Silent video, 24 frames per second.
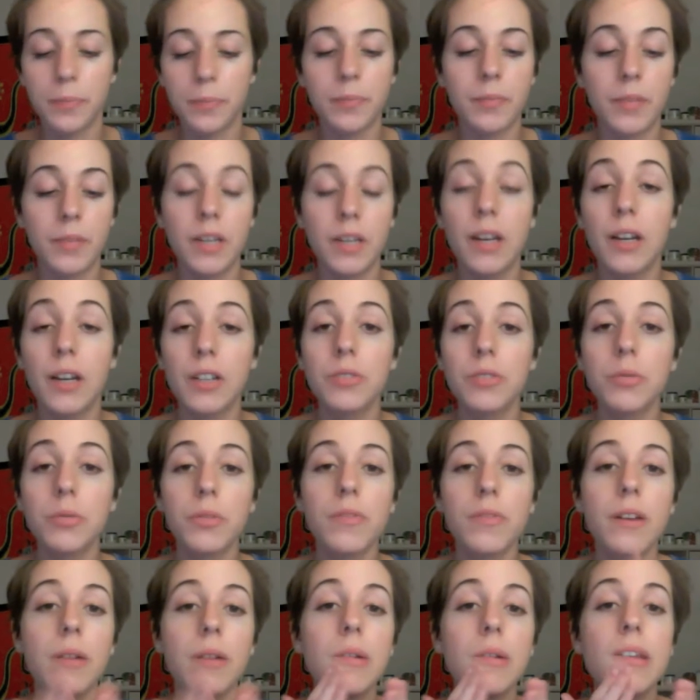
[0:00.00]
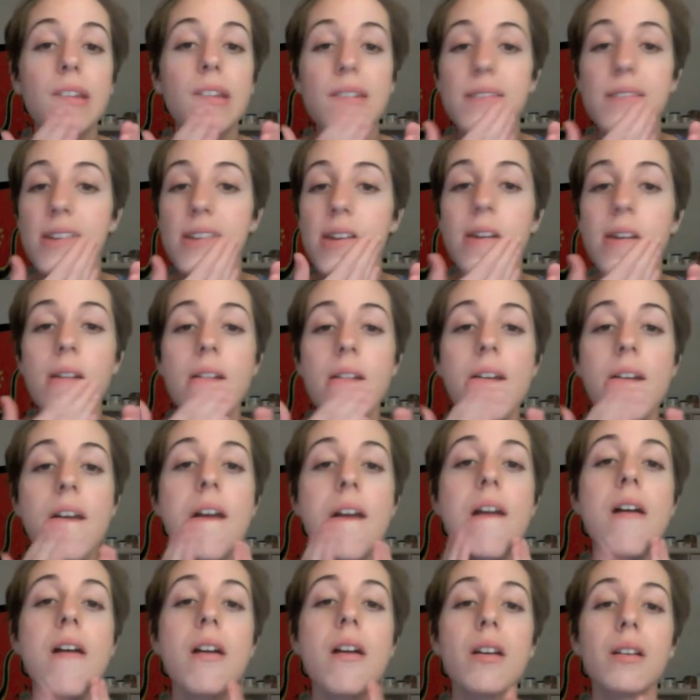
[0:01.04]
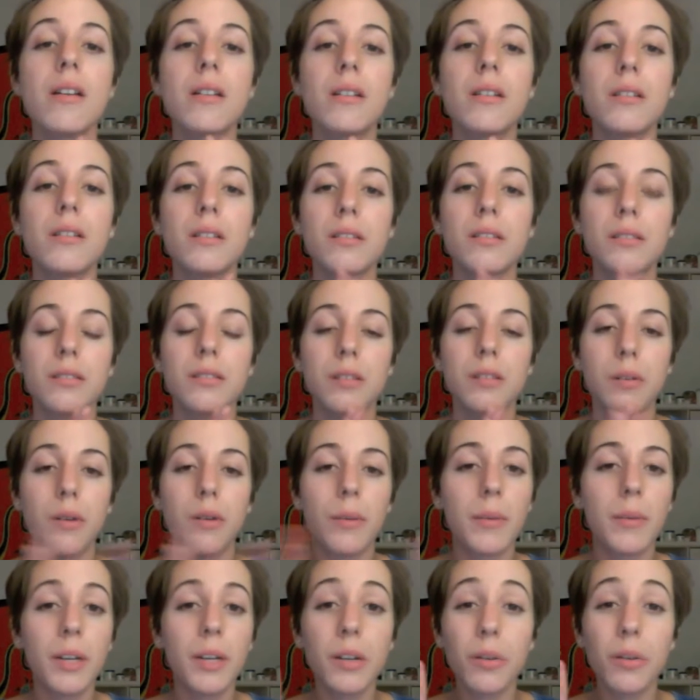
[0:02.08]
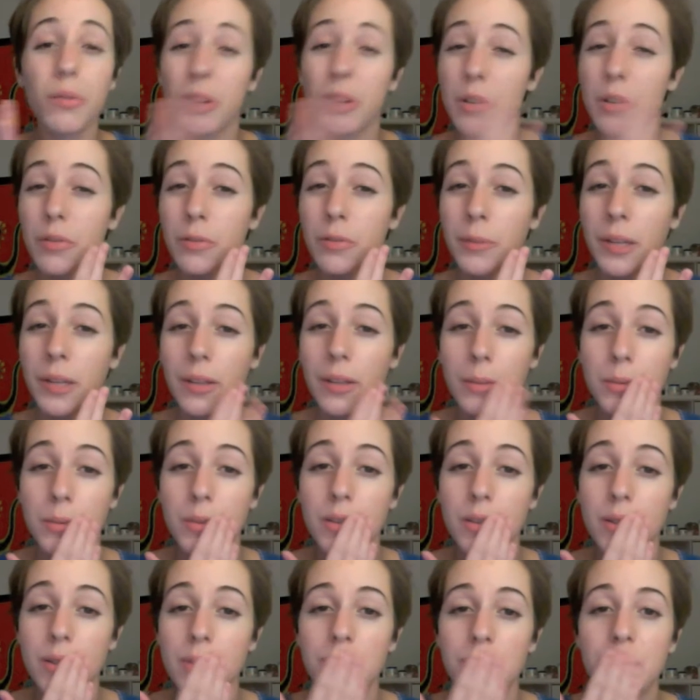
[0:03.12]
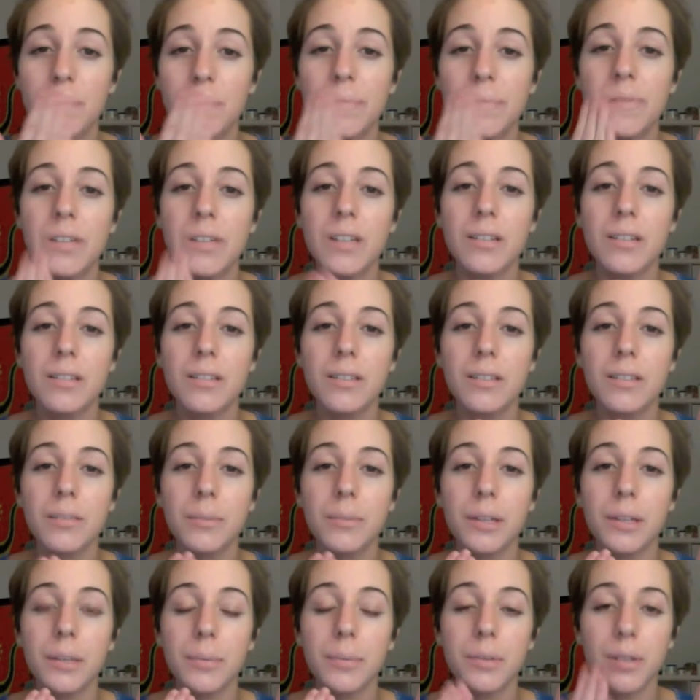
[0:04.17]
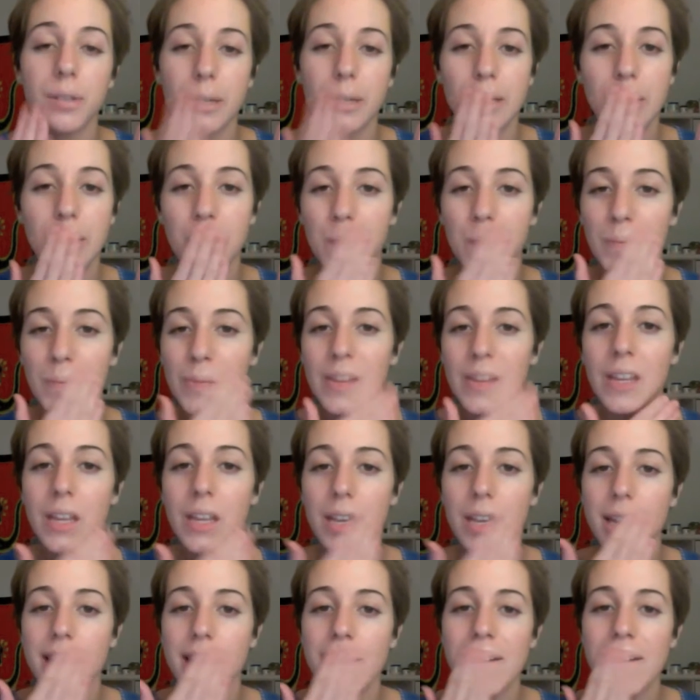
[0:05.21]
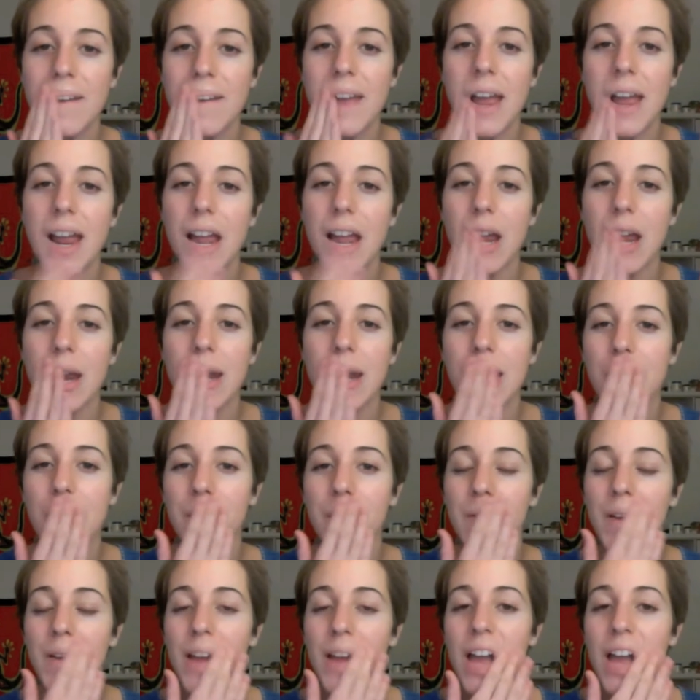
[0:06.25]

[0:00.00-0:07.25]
an actual foundation. So I'm going to go right over my lips with it. So my lips are going to kind of